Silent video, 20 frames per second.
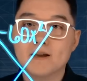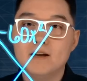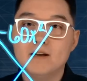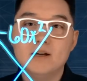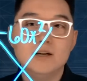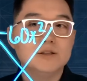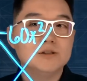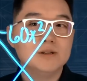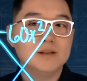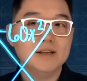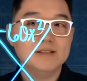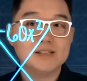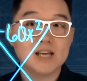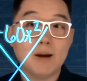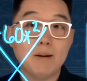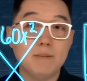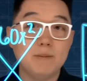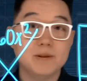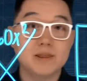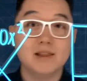So let's come
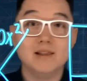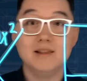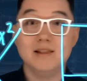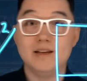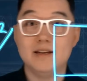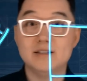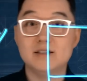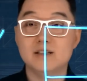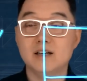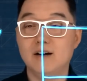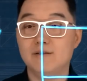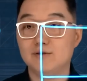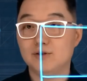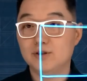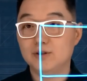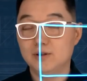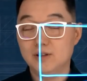up with a list of two